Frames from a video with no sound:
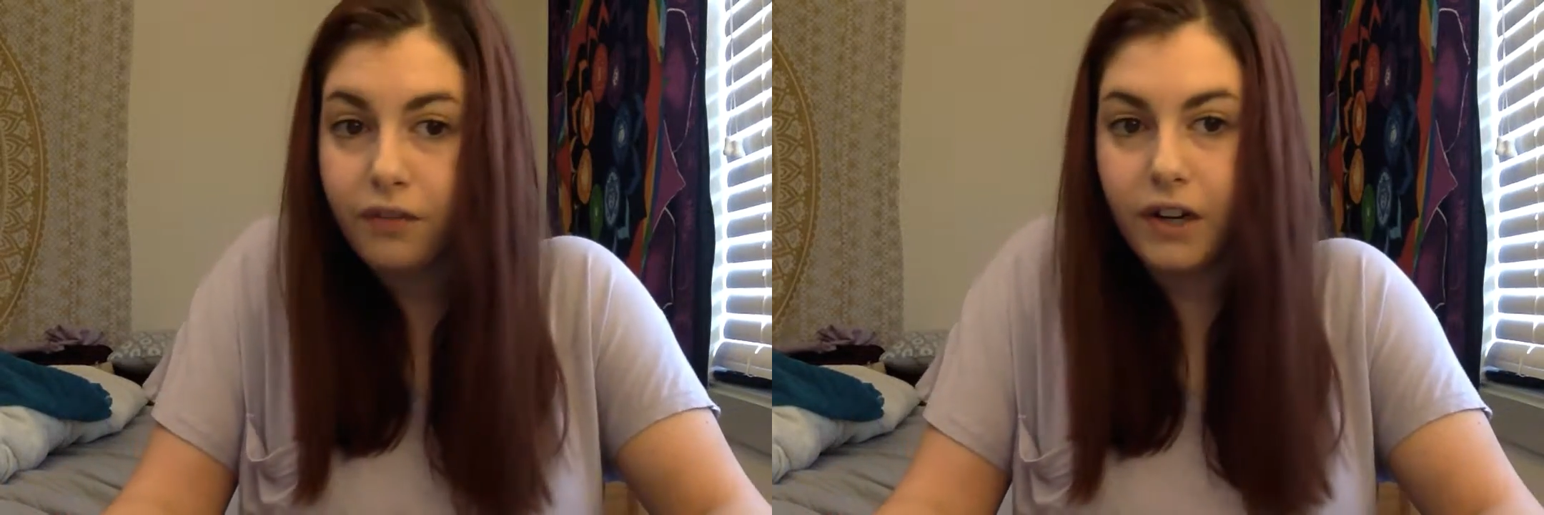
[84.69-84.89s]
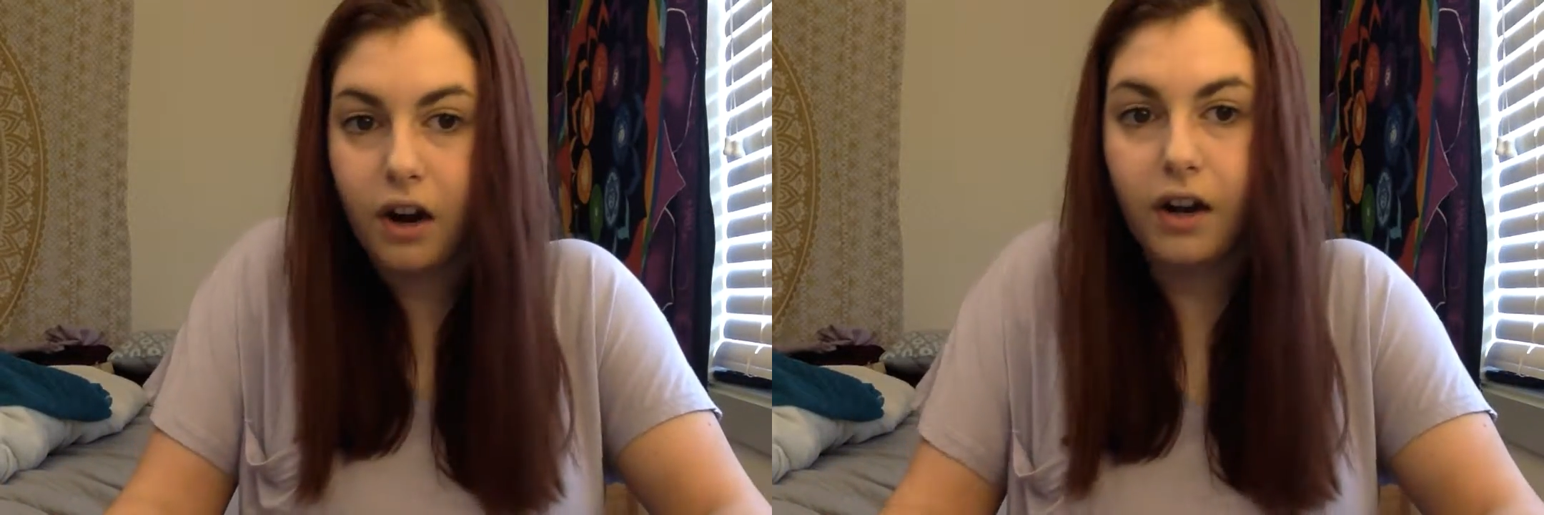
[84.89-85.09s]

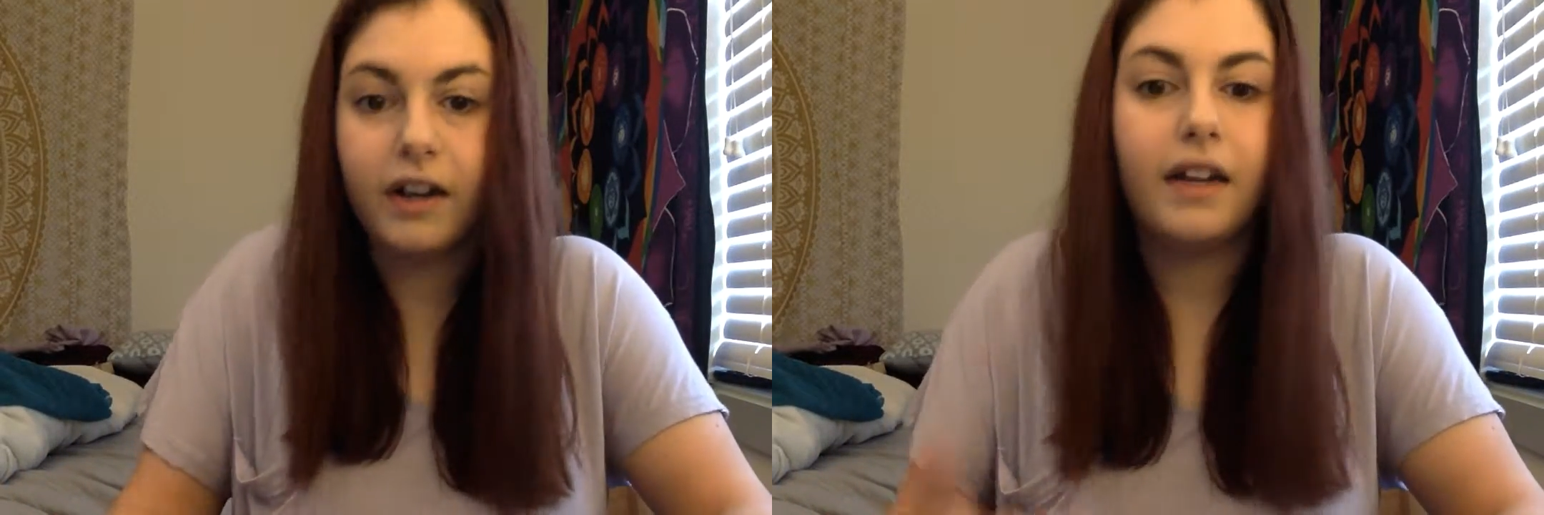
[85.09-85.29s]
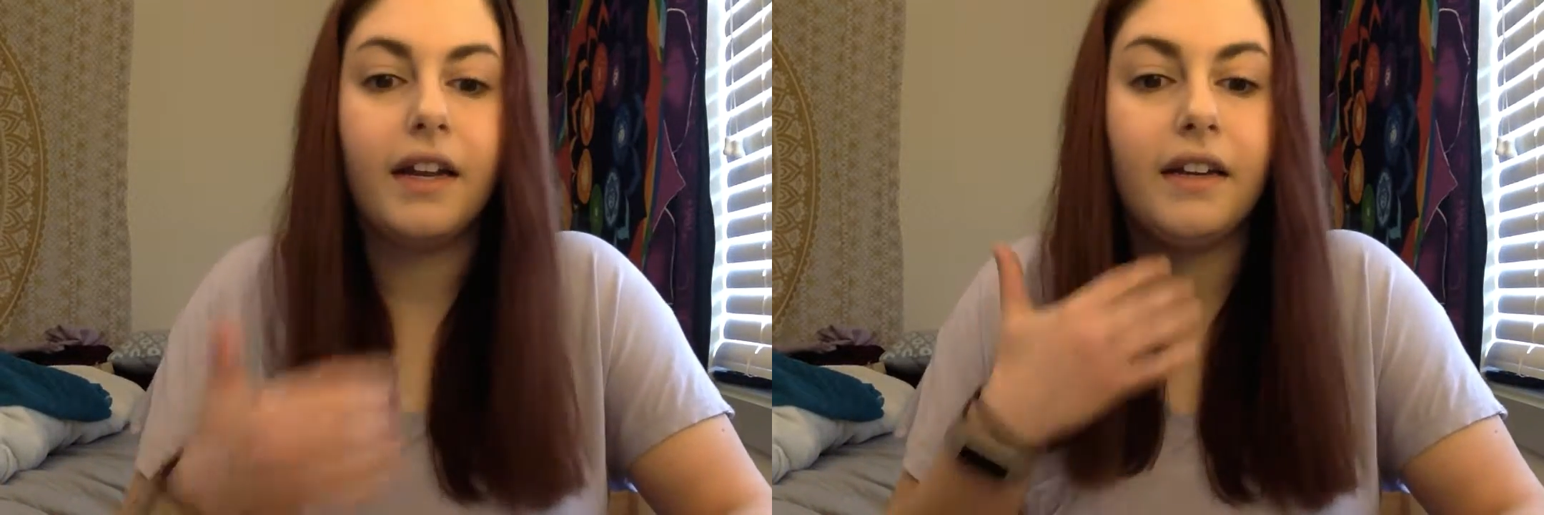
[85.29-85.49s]
art
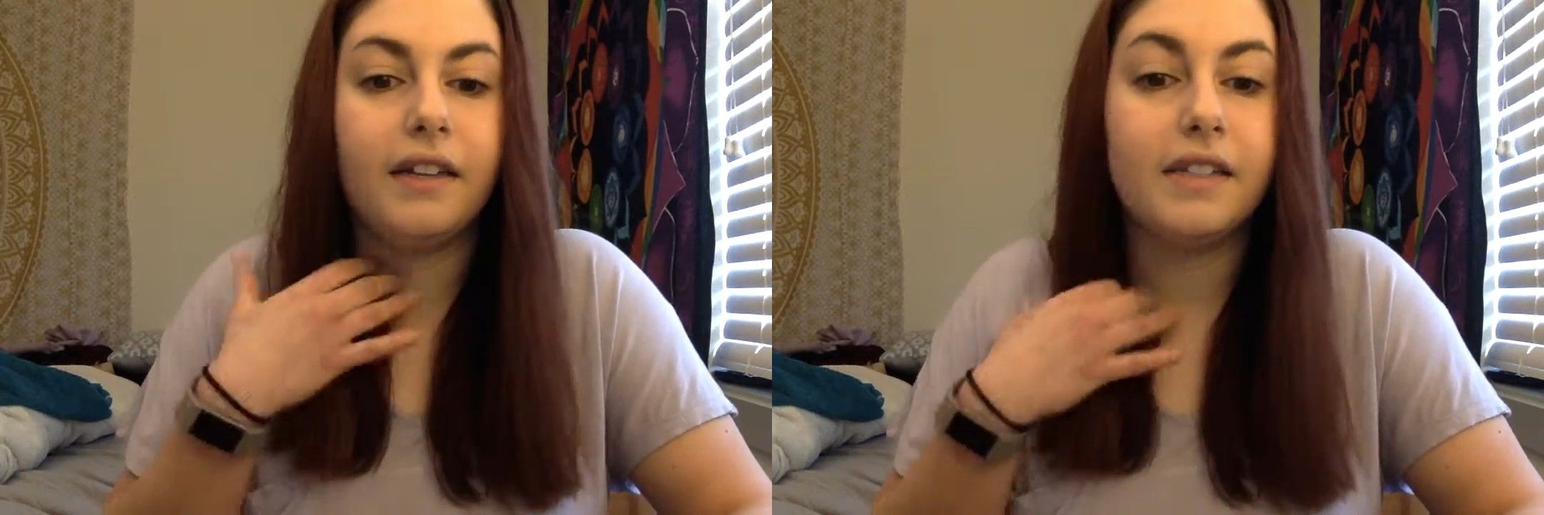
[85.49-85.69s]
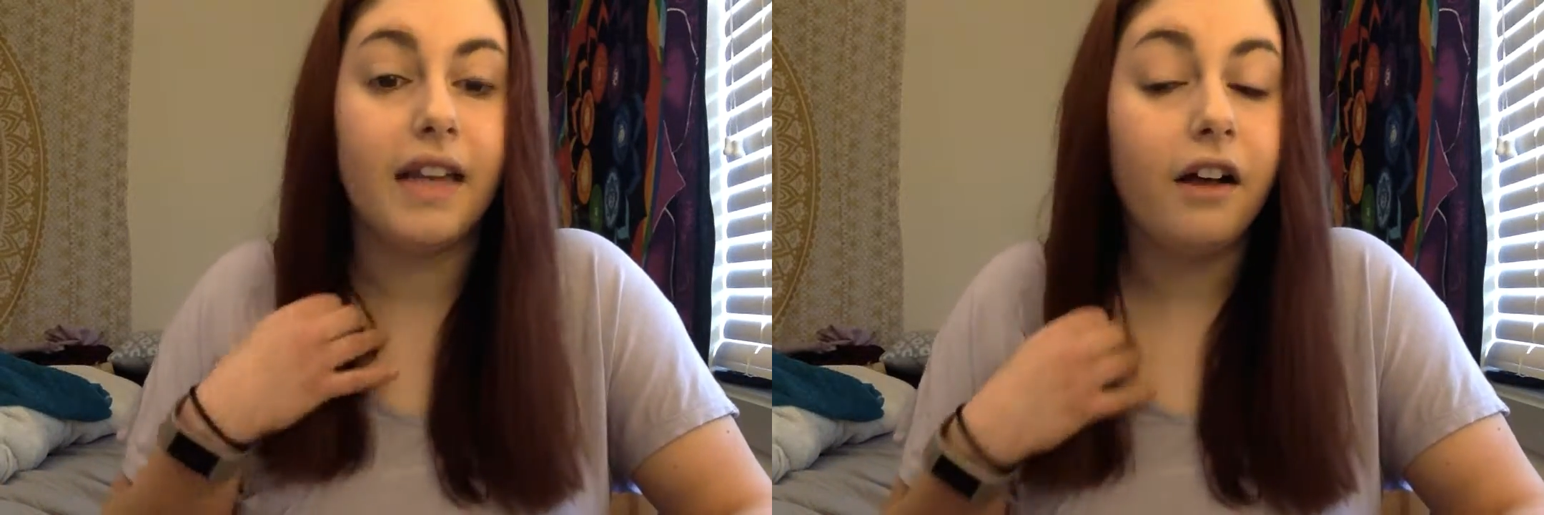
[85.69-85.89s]
in
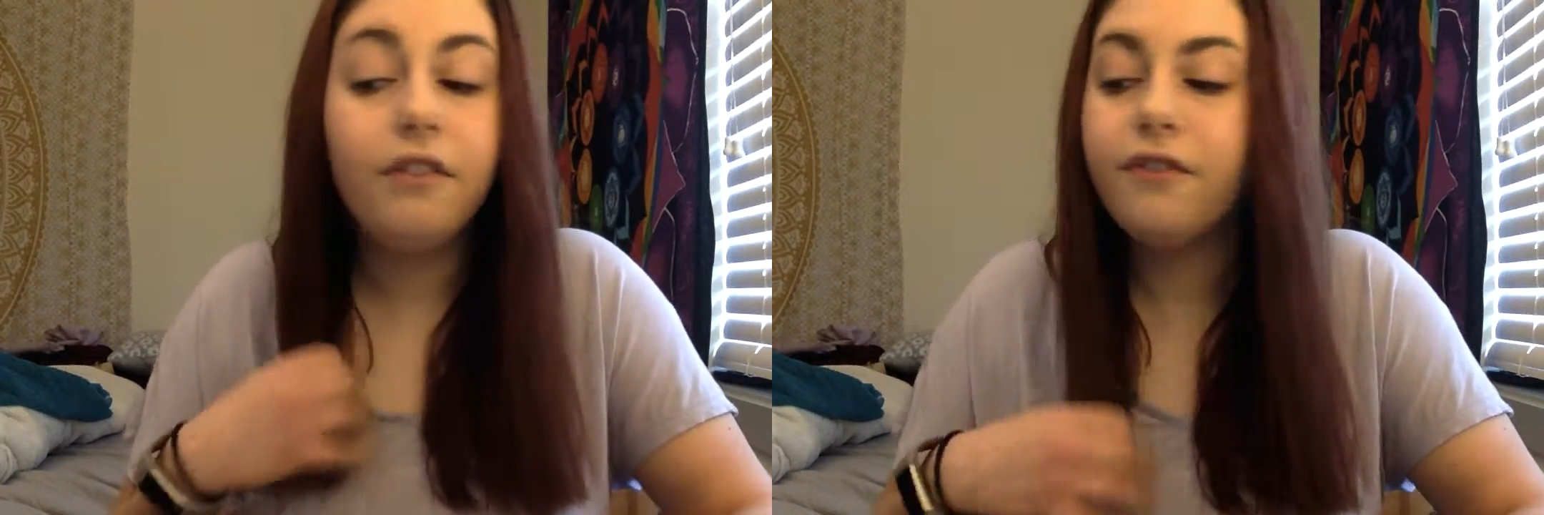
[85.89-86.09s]
itself.